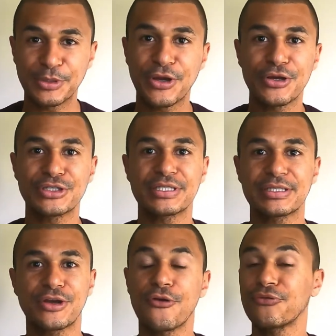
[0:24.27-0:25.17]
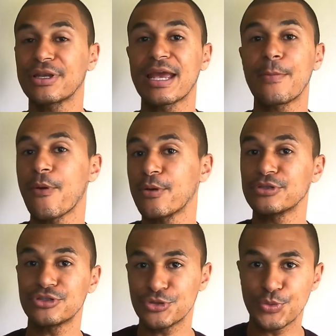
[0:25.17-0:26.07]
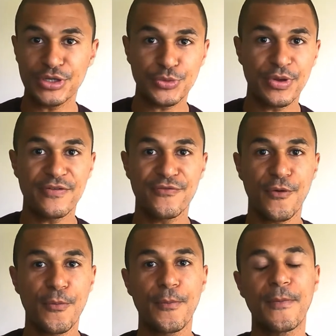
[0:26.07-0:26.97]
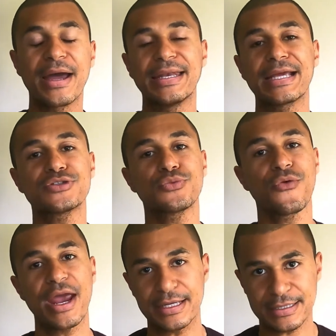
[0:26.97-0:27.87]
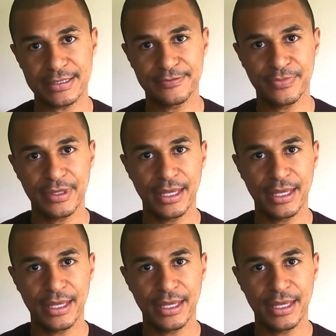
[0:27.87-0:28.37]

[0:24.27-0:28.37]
because currently I'm around 2 weeks away from my next race.